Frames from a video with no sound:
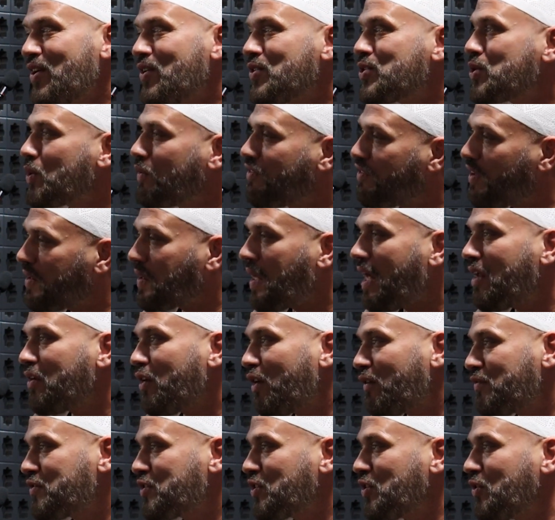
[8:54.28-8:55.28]
So if Allah
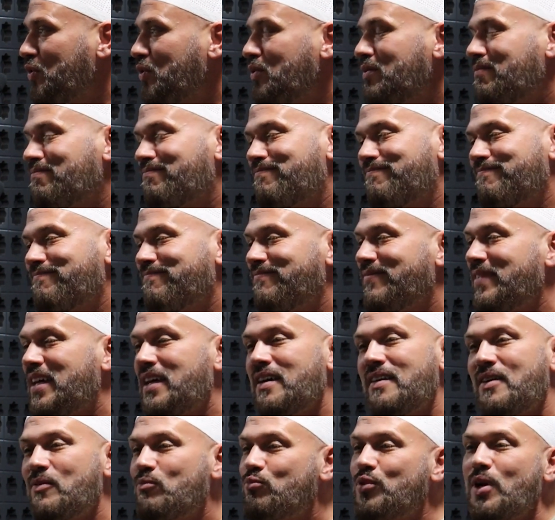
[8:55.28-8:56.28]
loves you,
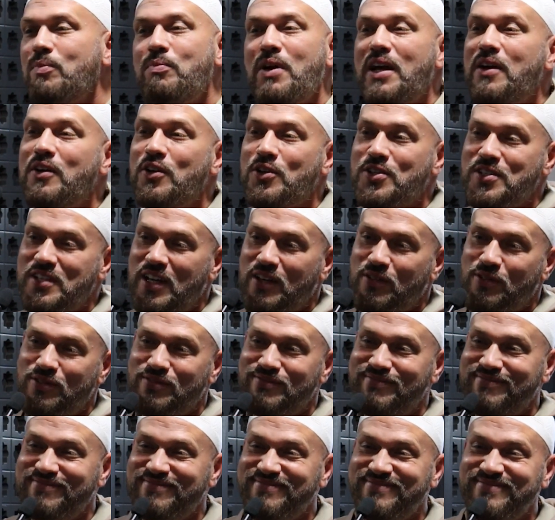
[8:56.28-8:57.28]
prepare yourself.
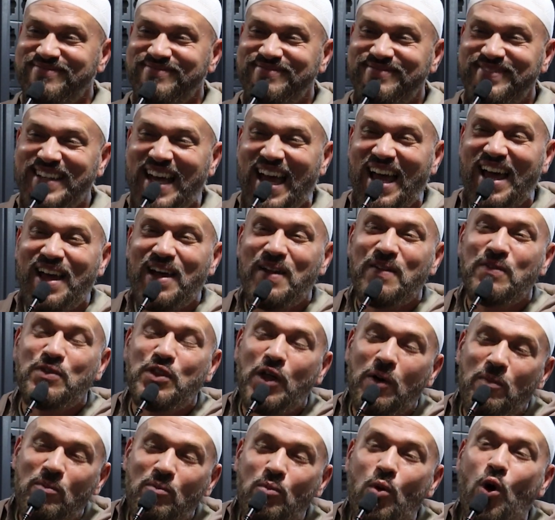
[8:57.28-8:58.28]

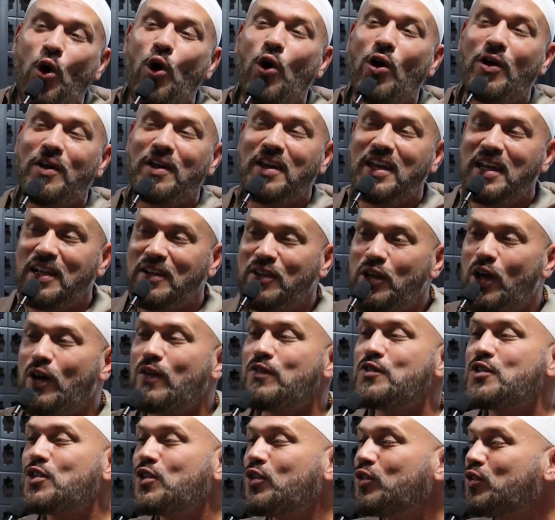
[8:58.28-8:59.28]
The more He
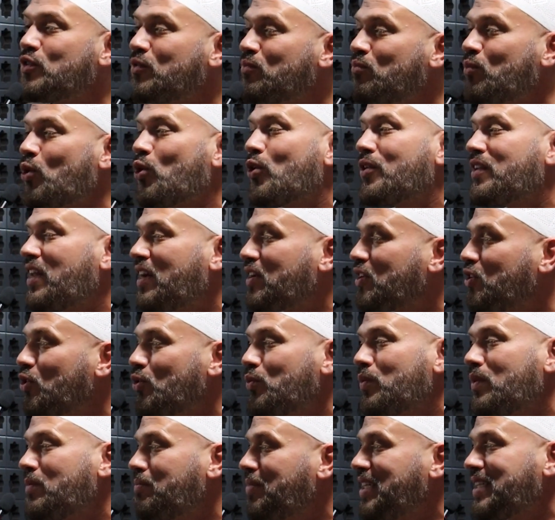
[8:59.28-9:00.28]
loves you, the more that
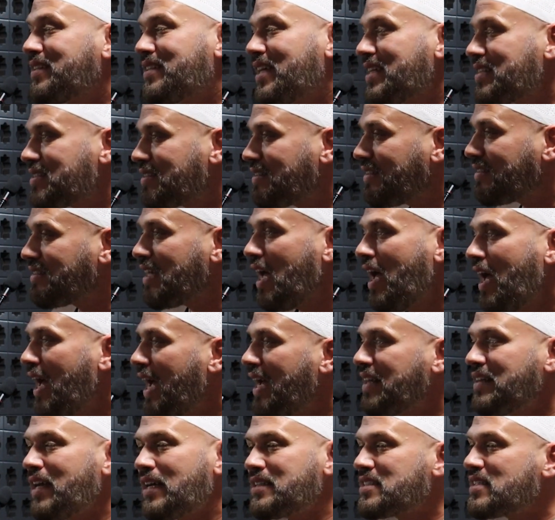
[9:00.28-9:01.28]
you will be tested.
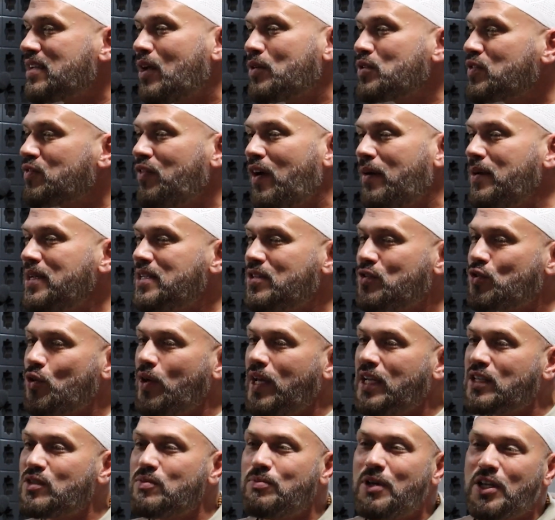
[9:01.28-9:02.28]
And that sounds very
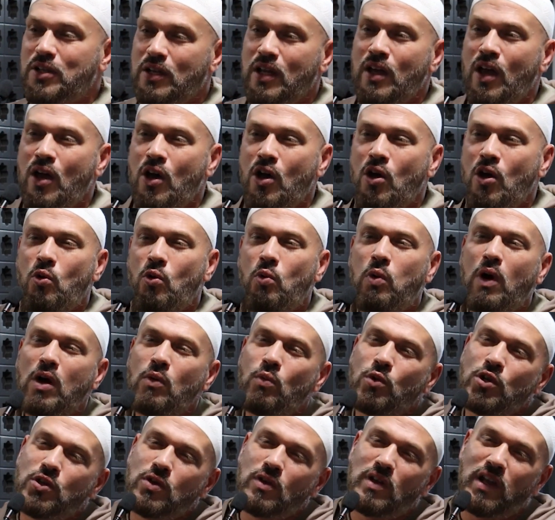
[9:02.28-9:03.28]
strange, but
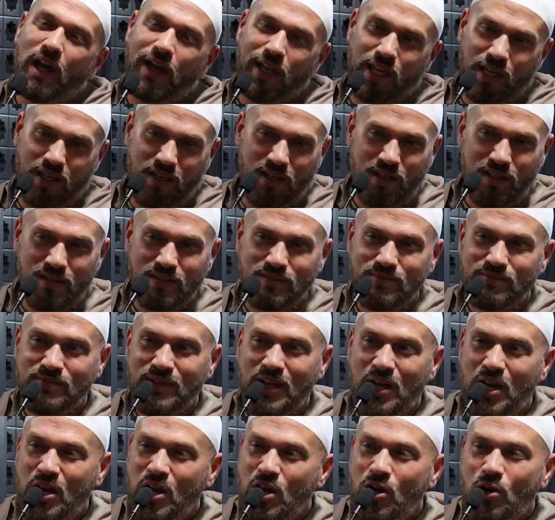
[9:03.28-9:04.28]
what would you like?
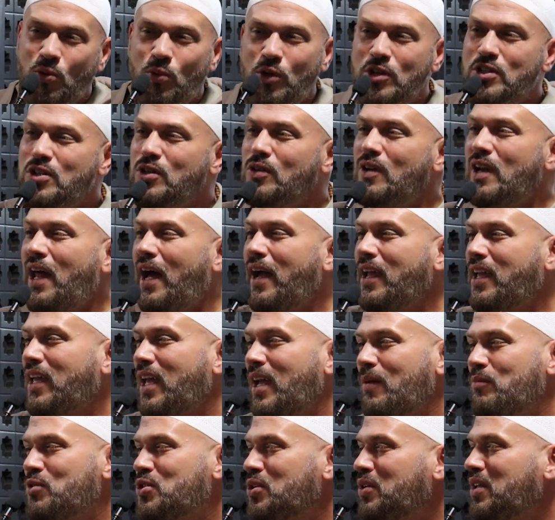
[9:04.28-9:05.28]
Would you like
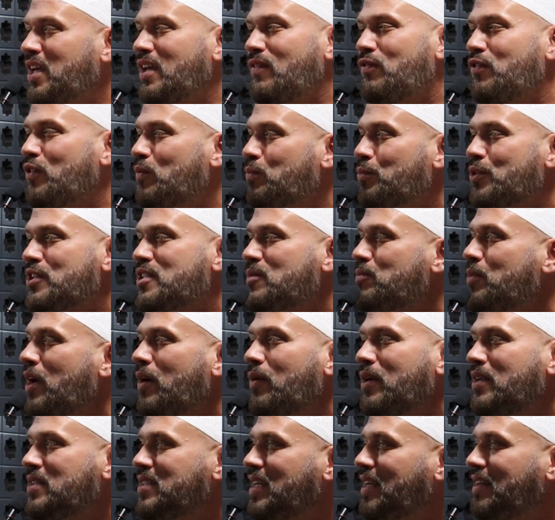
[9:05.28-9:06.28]
Him to give you
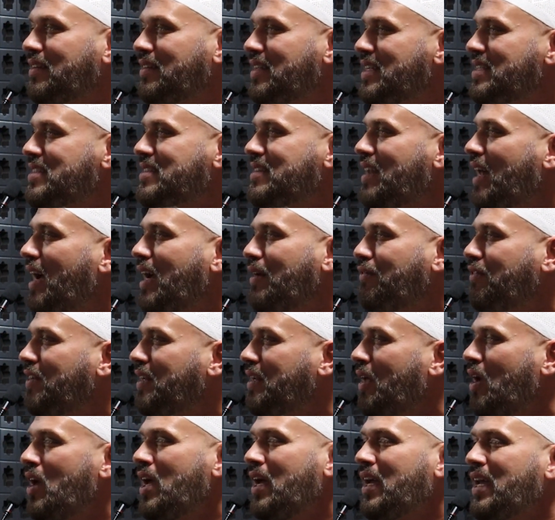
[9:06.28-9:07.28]
prosperity in this life,
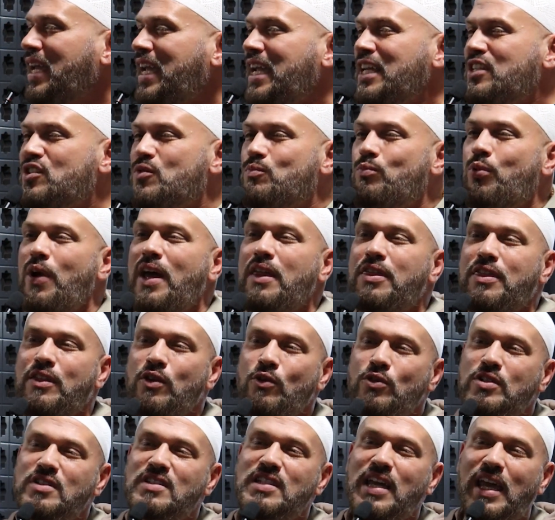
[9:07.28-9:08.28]
in each breath
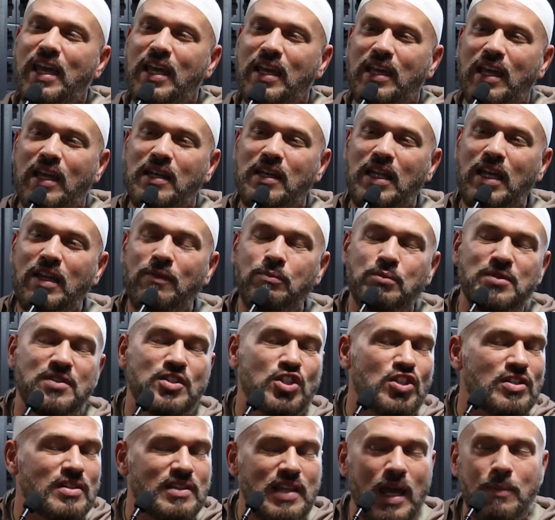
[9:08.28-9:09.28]
you take and
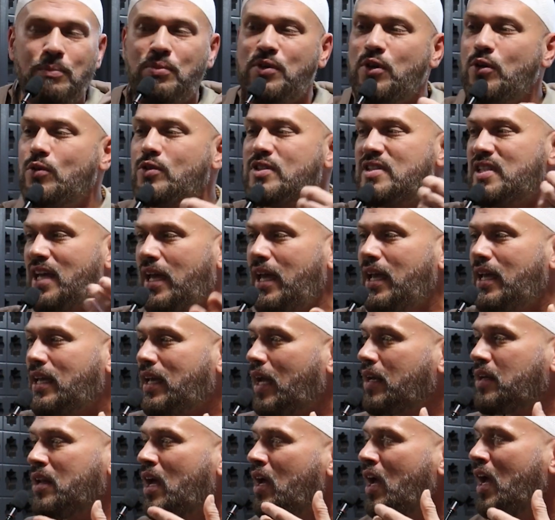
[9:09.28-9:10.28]
each step you
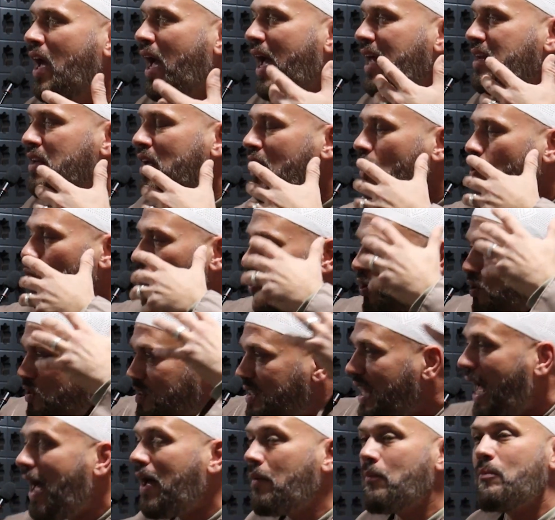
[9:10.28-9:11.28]
take? And, and
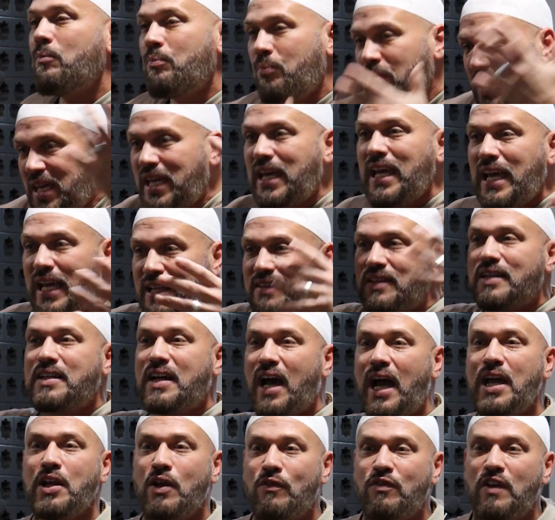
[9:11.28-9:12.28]
would that be the
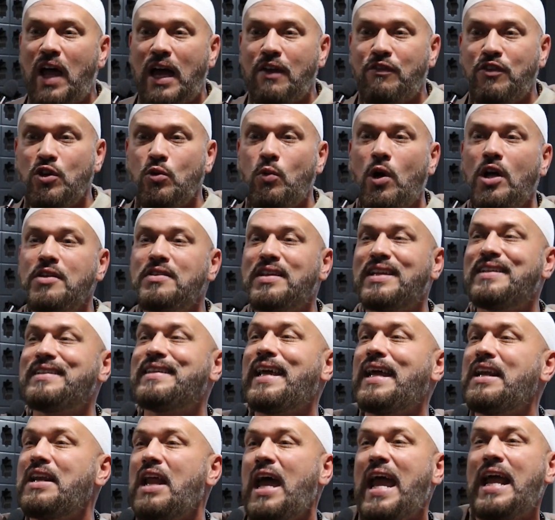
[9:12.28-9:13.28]
kind of life you want and
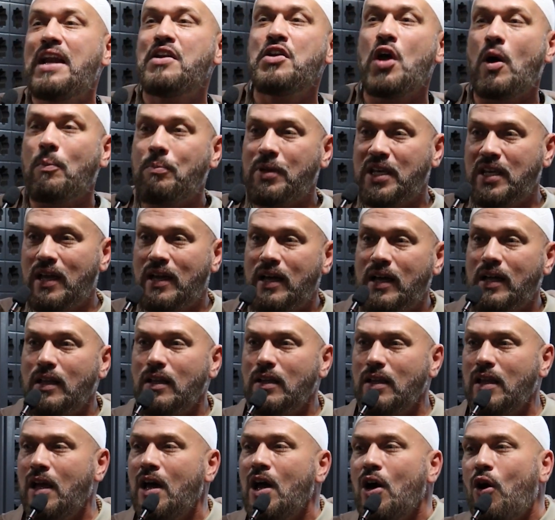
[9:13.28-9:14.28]
then end up in
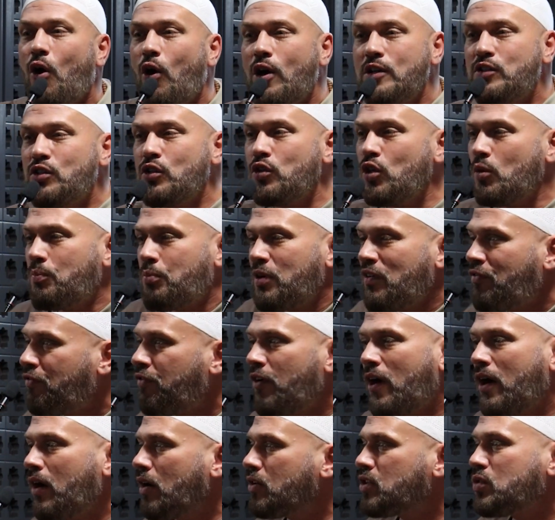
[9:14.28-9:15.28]
hell? Or do you
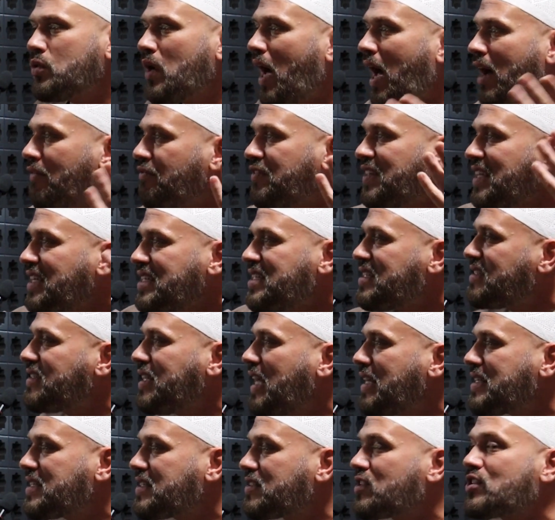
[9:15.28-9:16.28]
prefer to have these
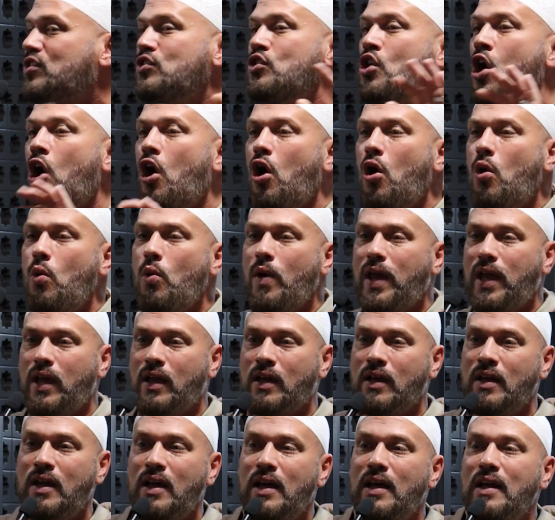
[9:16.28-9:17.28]
tests
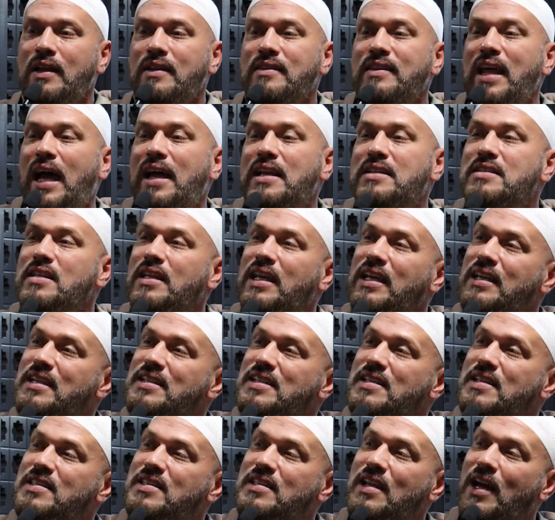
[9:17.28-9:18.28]
knowing that it
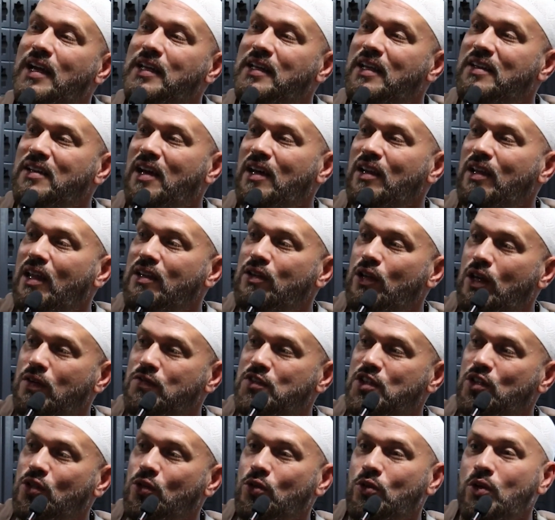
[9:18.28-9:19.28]
is a sign that Allah
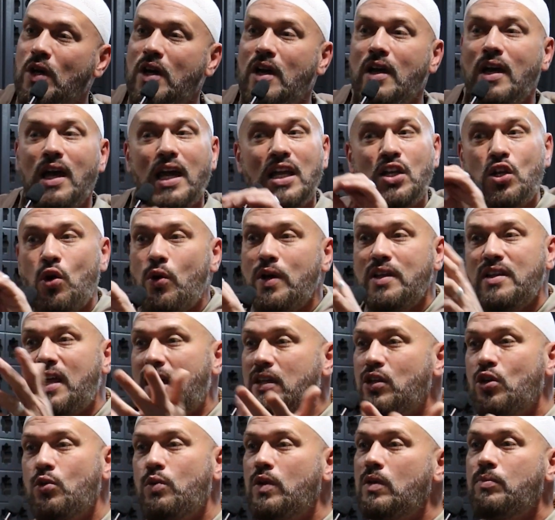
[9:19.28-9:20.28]
loves you and knowing
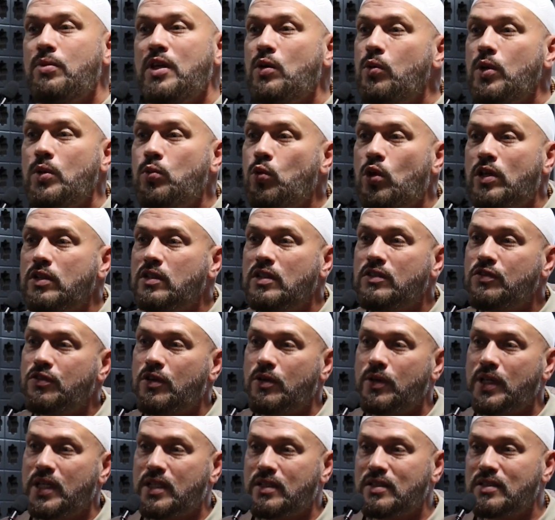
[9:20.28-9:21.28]
that you will be rewarded
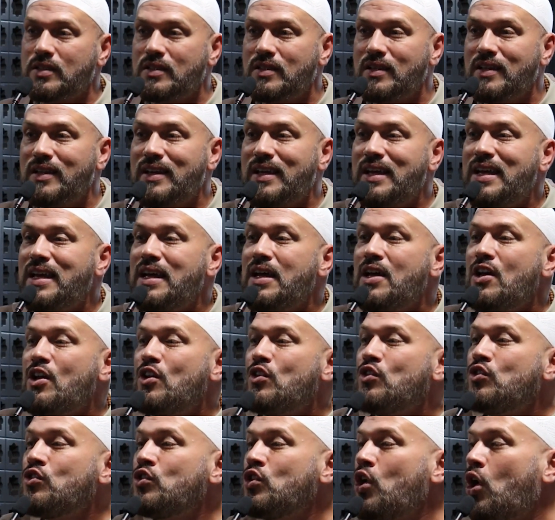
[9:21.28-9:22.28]
for it?
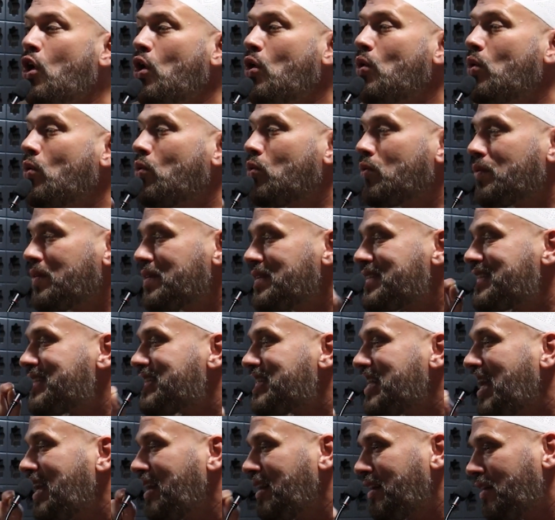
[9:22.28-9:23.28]
No
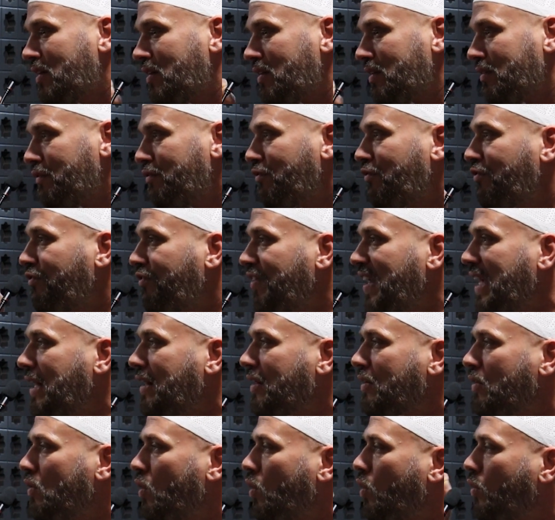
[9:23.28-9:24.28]
single
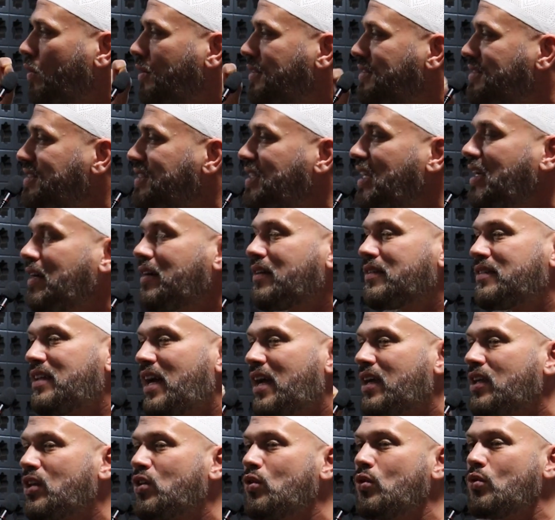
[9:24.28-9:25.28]
fear or tear
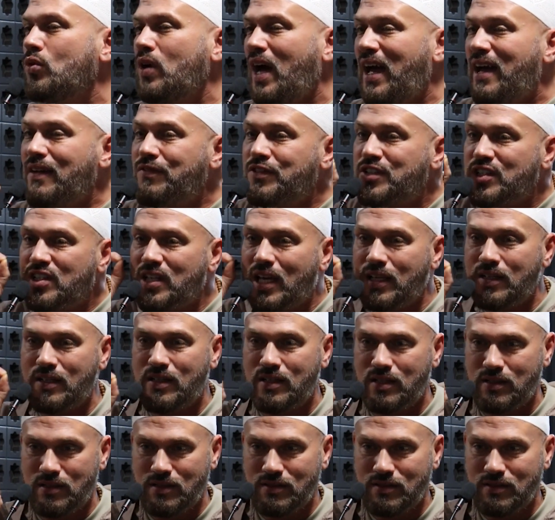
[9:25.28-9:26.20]
that you have shed